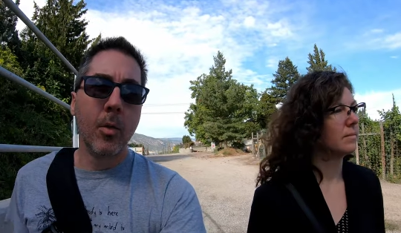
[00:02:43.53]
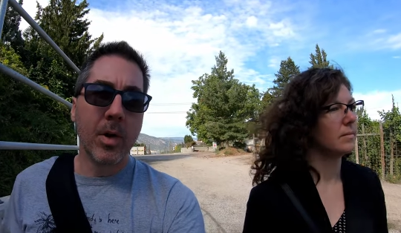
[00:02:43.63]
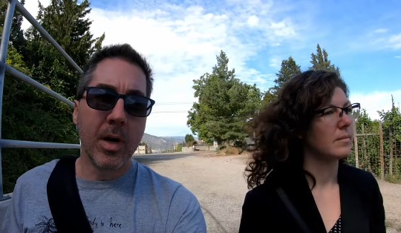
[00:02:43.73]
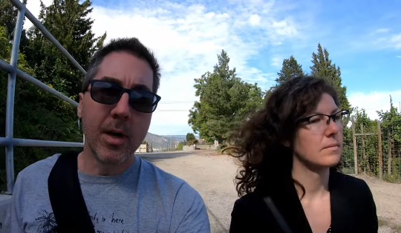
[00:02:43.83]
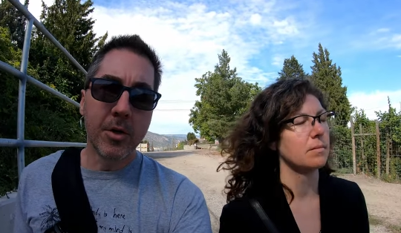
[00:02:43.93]

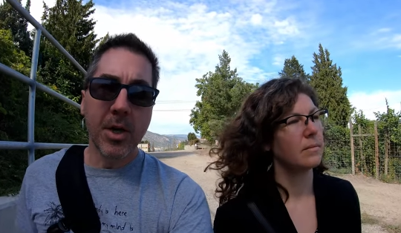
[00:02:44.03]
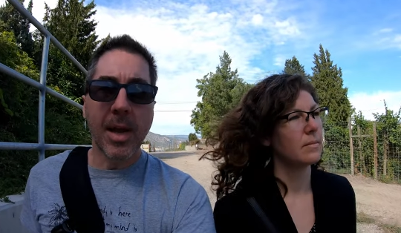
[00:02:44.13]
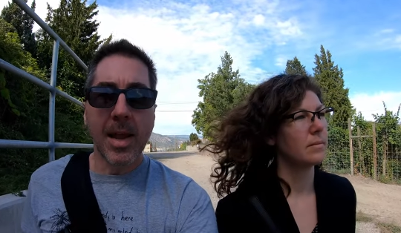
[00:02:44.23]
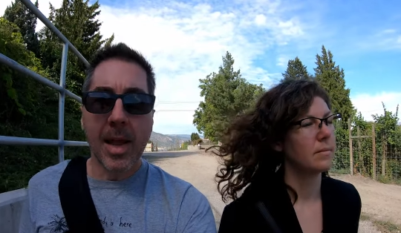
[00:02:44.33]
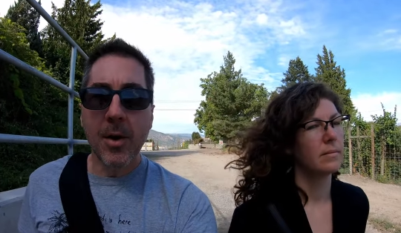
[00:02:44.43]
Speaker 1: We are
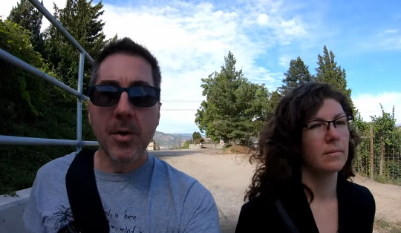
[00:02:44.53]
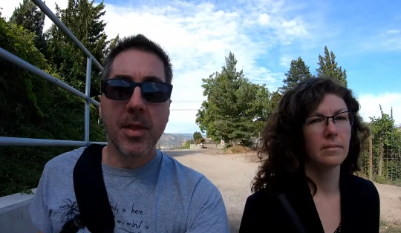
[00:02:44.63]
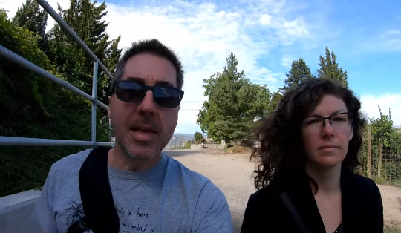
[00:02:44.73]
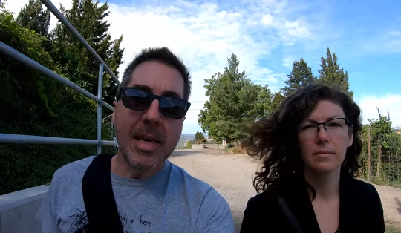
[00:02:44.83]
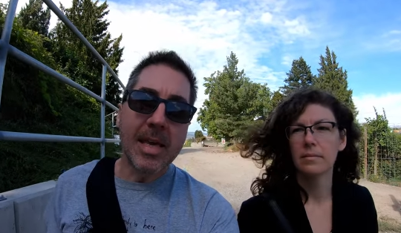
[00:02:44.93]
checking out
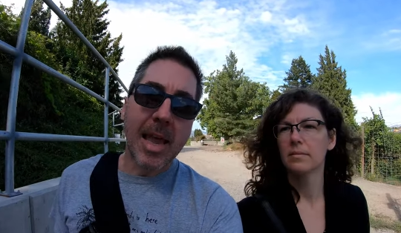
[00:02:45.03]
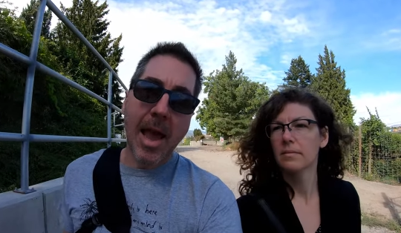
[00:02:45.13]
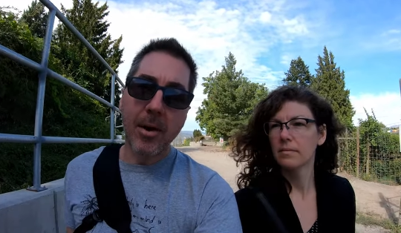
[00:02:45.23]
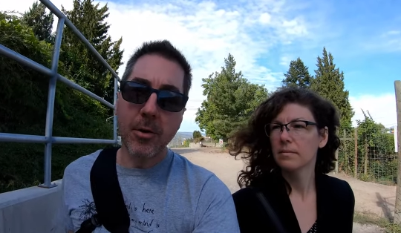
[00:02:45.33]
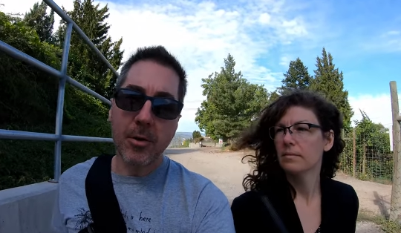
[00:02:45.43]
the
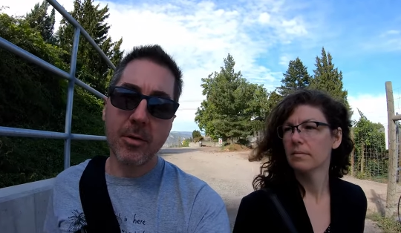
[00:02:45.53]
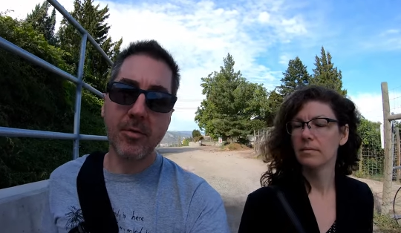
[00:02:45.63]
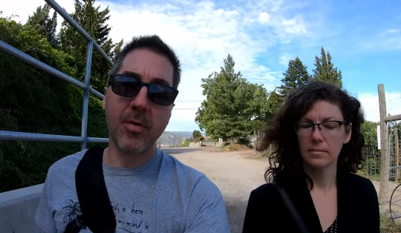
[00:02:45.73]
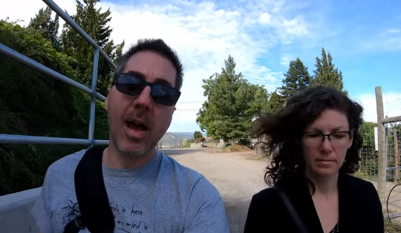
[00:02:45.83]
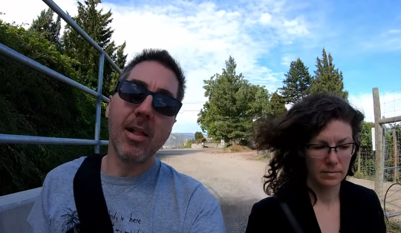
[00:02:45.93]
Kettle
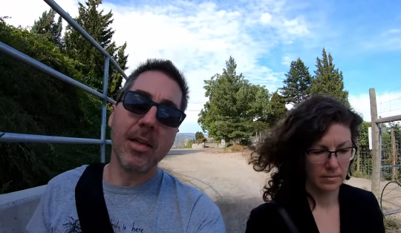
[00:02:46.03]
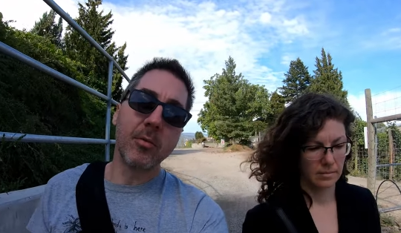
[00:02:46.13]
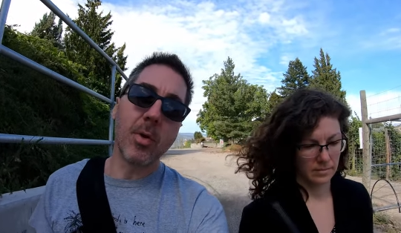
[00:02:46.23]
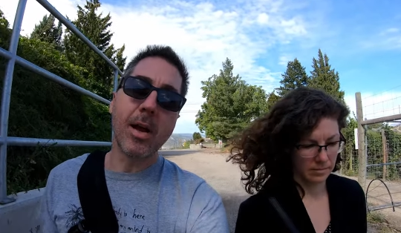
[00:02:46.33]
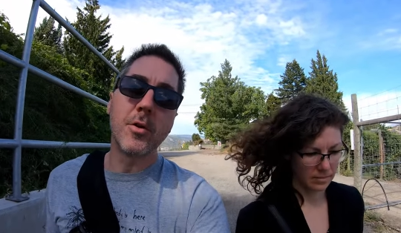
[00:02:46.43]
Valley
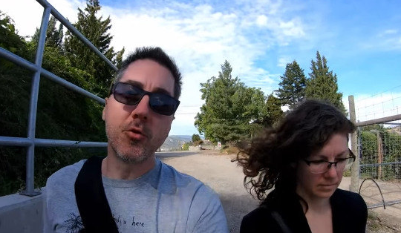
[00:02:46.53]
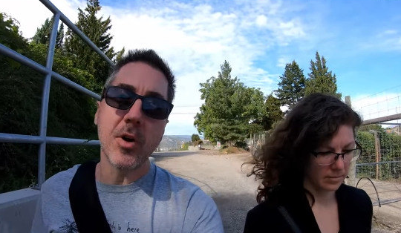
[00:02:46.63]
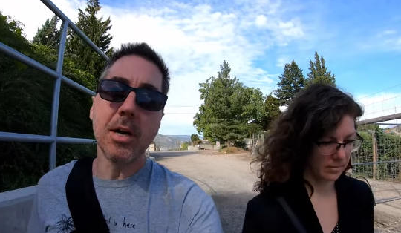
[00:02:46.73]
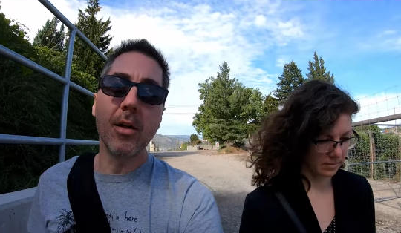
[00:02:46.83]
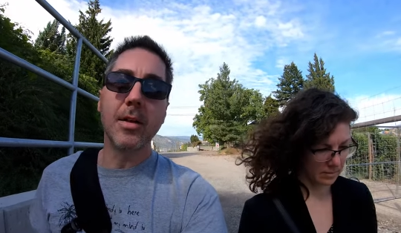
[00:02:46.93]
Rail
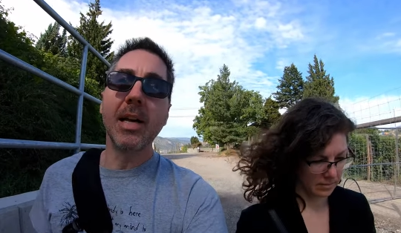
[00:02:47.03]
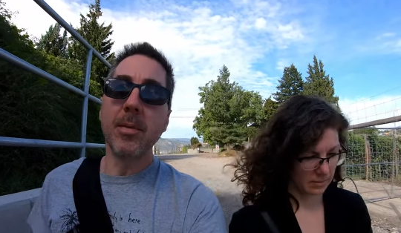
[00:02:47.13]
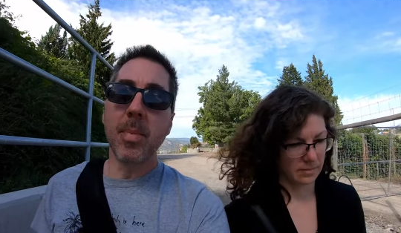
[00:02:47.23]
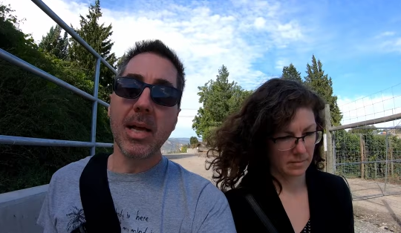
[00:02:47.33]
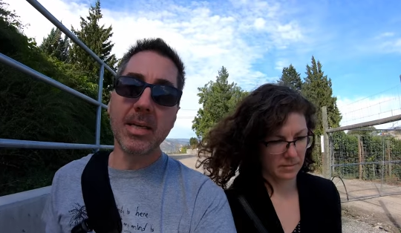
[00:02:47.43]
Trail in
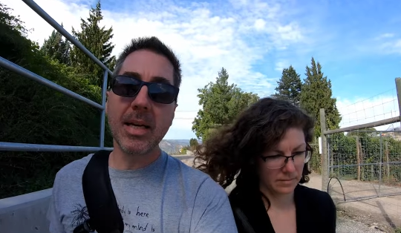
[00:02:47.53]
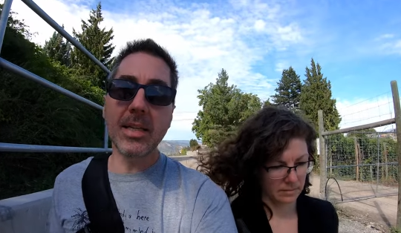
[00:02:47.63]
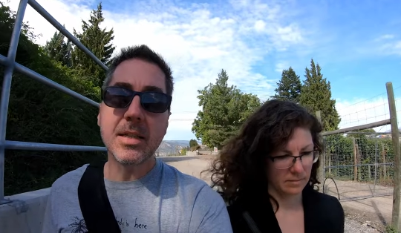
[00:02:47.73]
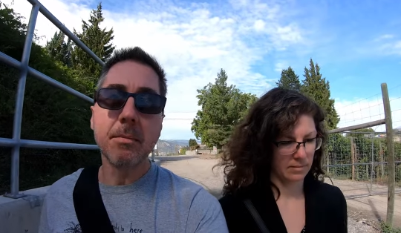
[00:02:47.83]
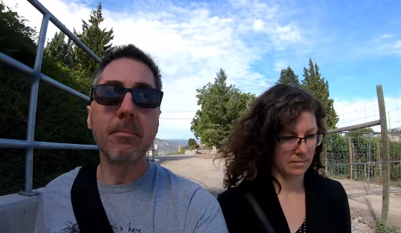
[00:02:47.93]

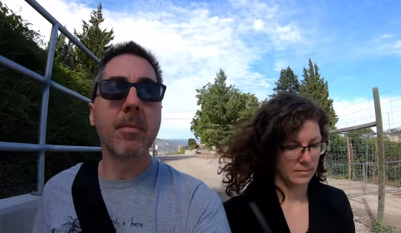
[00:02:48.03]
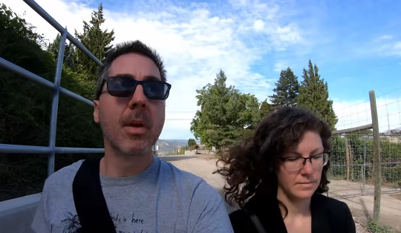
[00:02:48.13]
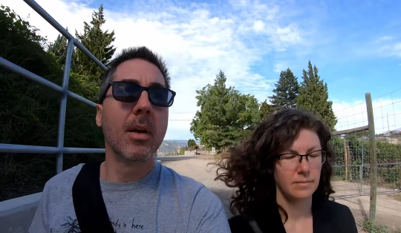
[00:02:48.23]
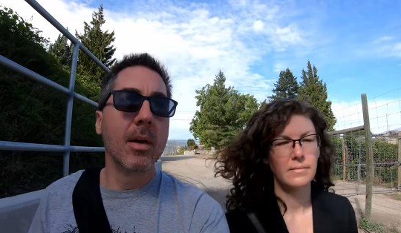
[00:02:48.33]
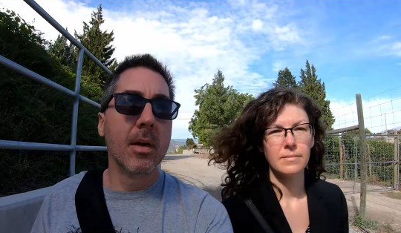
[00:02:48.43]
Penticton,
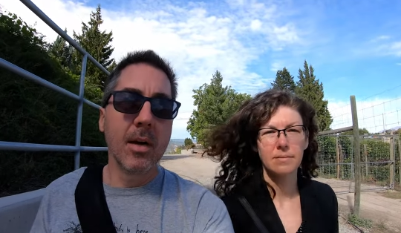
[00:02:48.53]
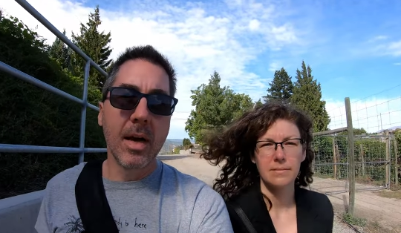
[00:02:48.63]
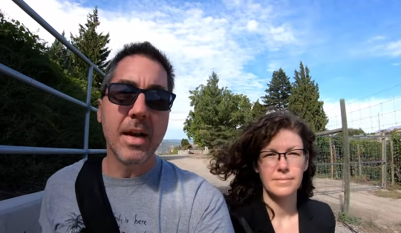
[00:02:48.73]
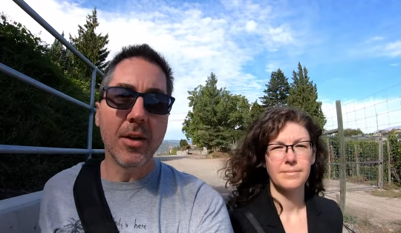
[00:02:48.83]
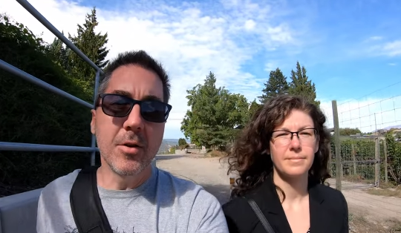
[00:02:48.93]

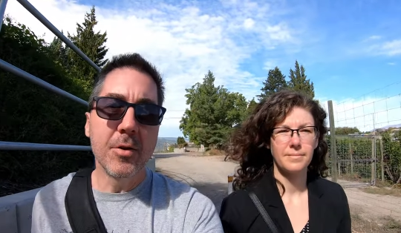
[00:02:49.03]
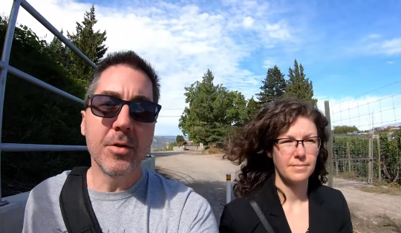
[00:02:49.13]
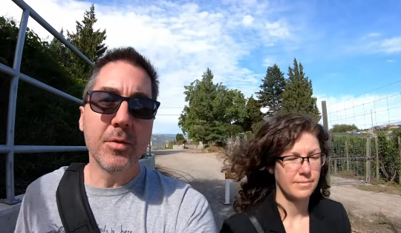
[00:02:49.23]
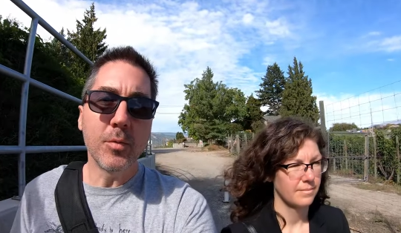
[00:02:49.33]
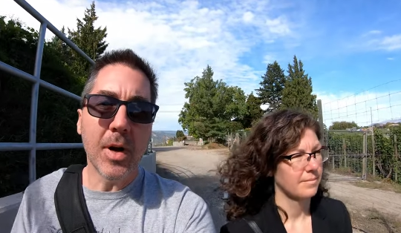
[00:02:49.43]
and it
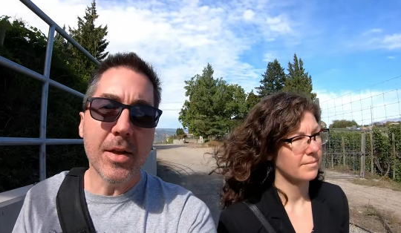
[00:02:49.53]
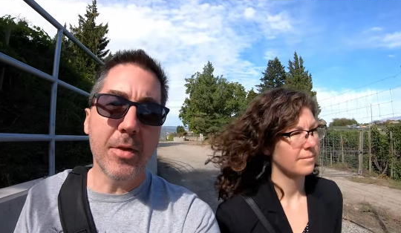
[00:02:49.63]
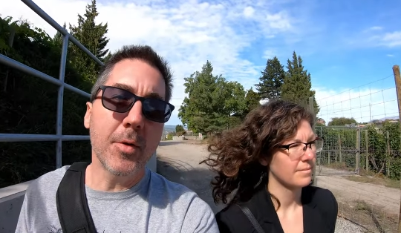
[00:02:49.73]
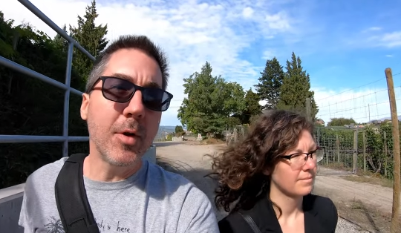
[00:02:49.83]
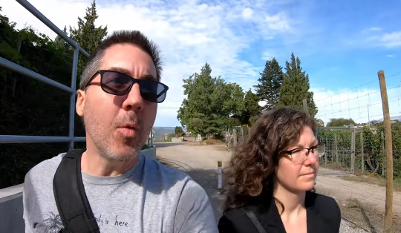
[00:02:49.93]
goes right
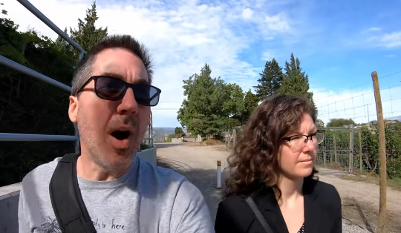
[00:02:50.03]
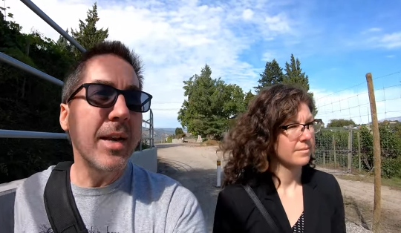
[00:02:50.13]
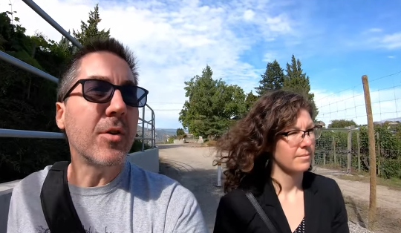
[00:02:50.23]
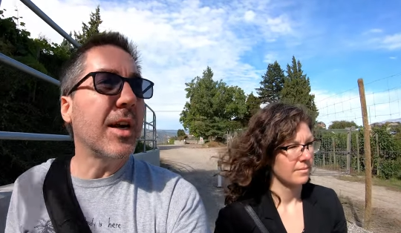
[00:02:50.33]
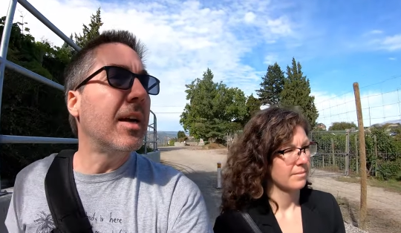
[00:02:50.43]
through a
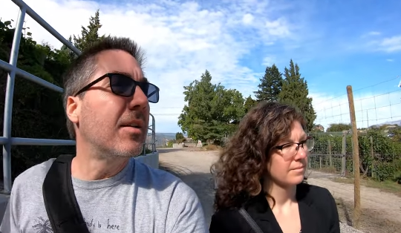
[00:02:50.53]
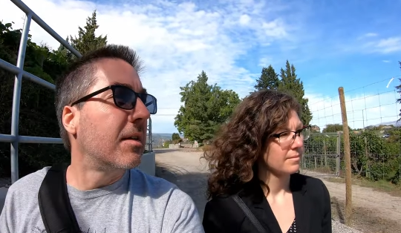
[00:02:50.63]
winery.